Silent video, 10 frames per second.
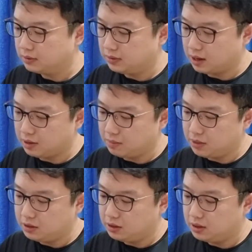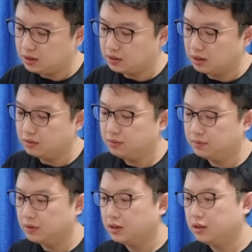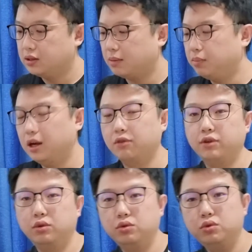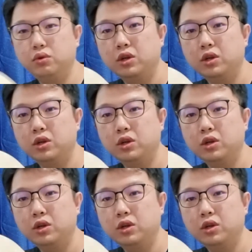like I mentioned just now, some part of your glue